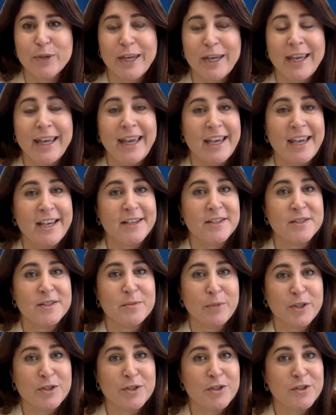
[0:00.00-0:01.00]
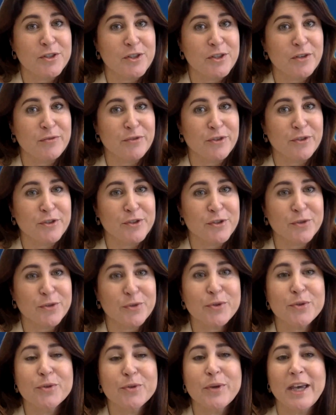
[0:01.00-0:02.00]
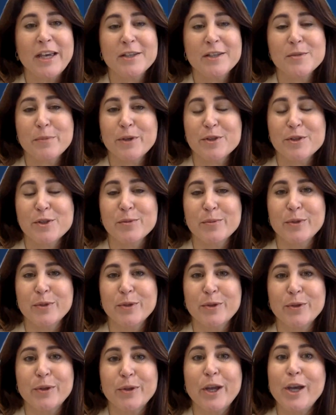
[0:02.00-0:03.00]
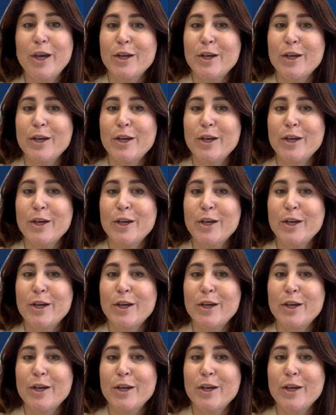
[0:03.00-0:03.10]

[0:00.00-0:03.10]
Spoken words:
bring as much of our school as possible